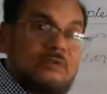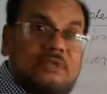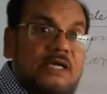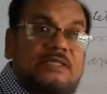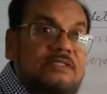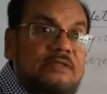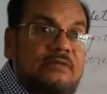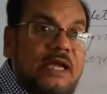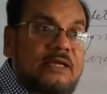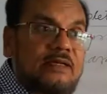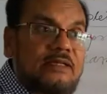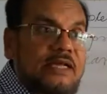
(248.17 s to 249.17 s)
that is
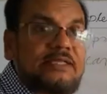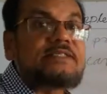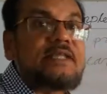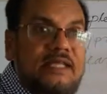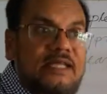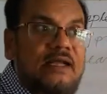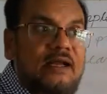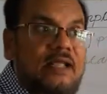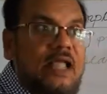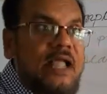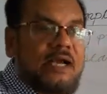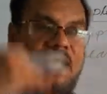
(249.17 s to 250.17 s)
a linker,
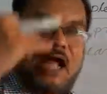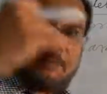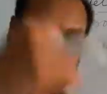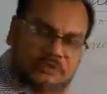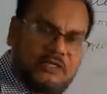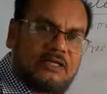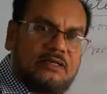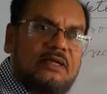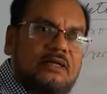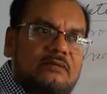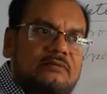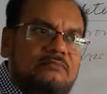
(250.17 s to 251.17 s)
and after
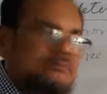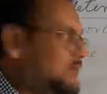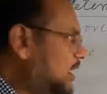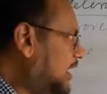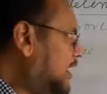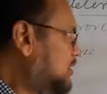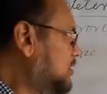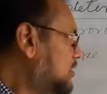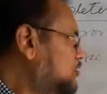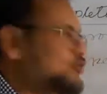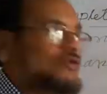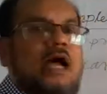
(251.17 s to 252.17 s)
that
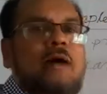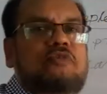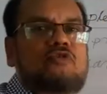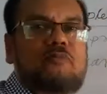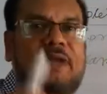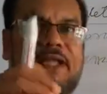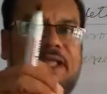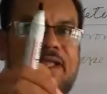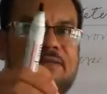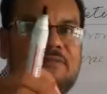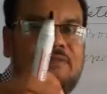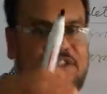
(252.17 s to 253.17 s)
we should have to make a
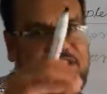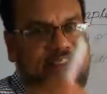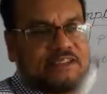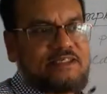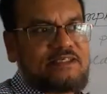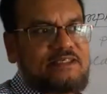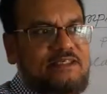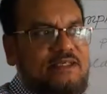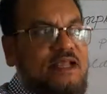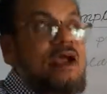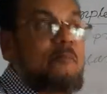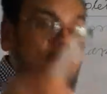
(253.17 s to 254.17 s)
sentence.
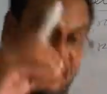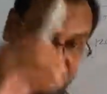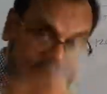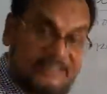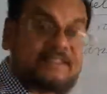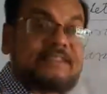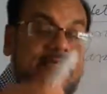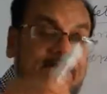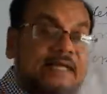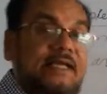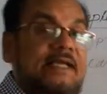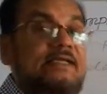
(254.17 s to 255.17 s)
But this
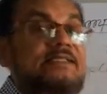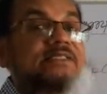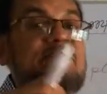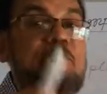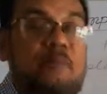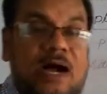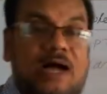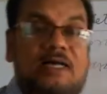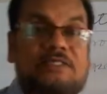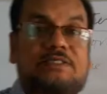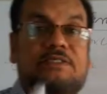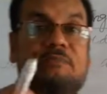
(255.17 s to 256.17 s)
sentence
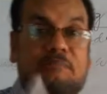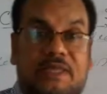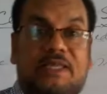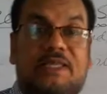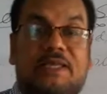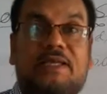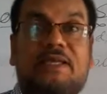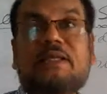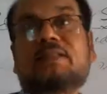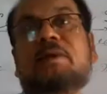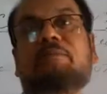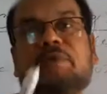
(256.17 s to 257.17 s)
must be in
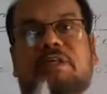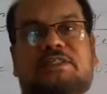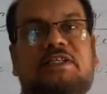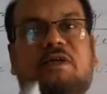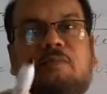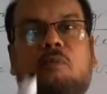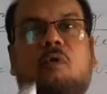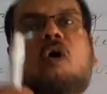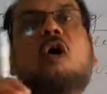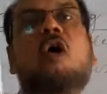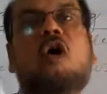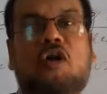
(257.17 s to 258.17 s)
the present
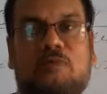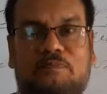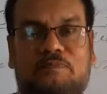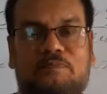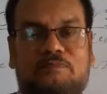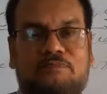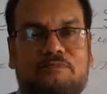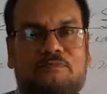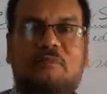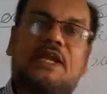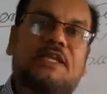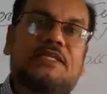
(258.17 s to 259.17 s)
form.
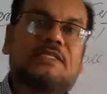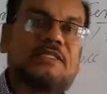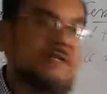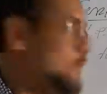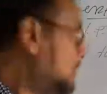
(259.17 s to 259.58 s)
Very easy.